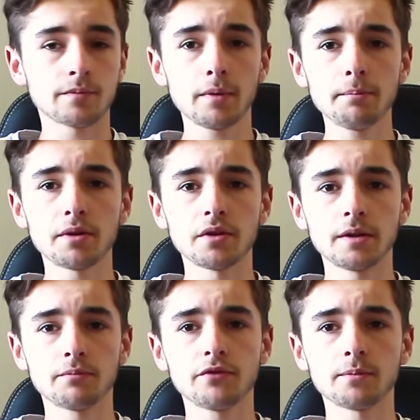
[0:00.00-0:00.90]
bumper
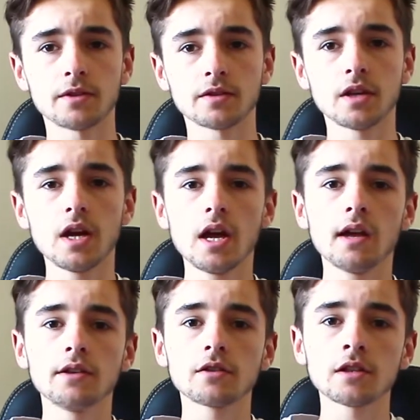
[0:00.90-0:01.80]
improvement,
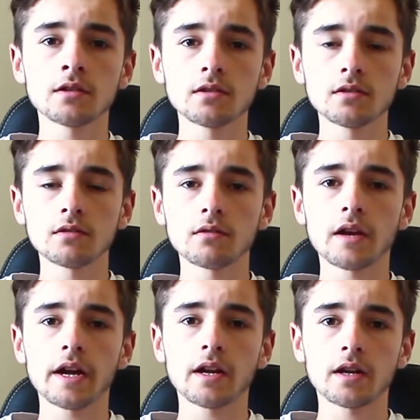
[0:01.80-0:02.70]
you can do
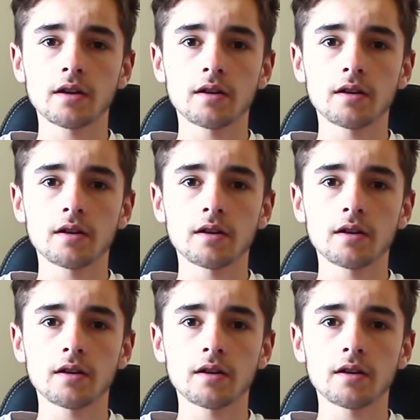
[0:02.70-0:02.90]
like